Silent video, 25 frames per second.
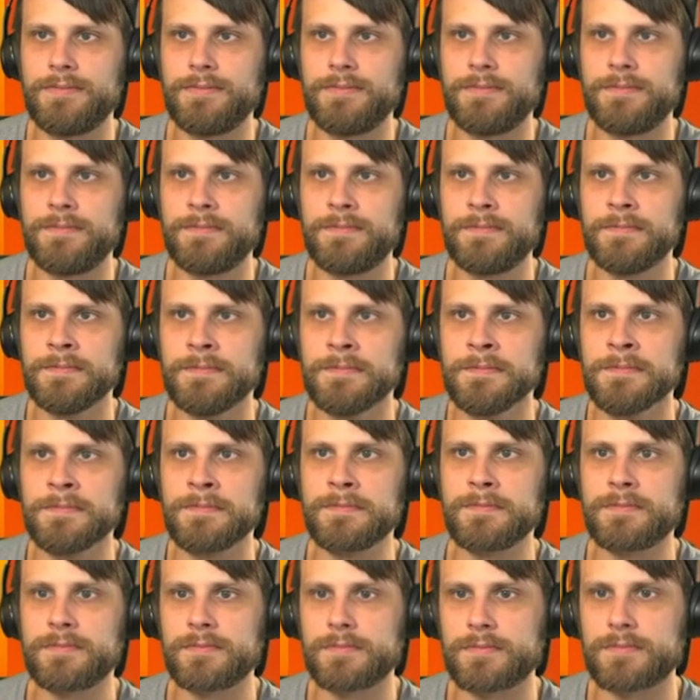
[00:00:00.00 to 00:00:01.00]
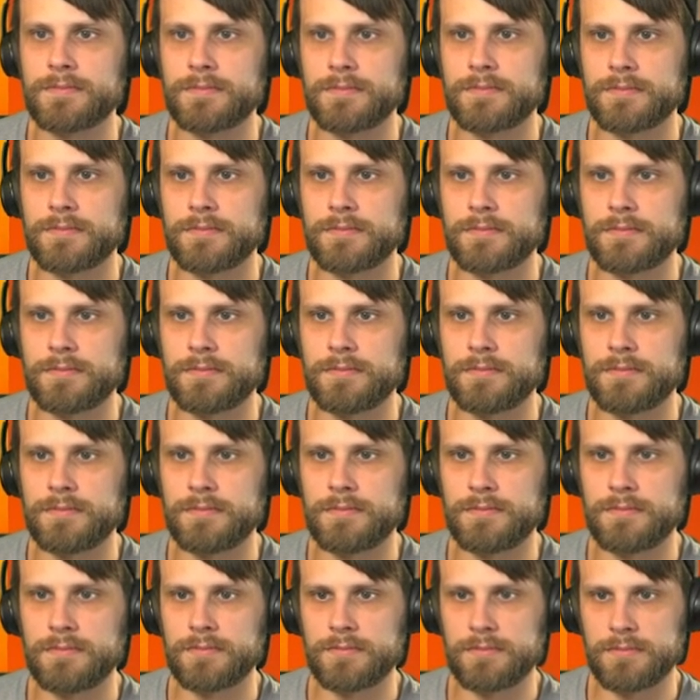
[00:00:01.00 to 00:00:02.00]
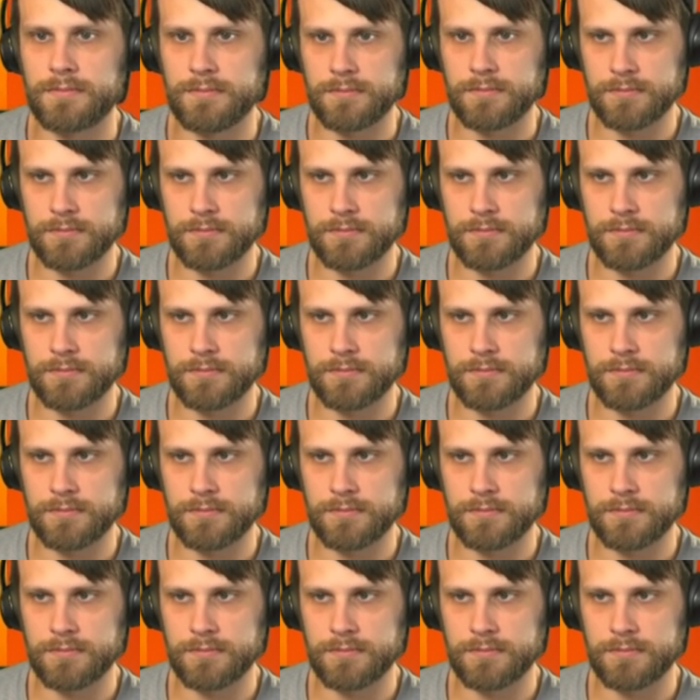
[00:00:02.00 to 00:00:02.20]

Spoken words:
[no speech]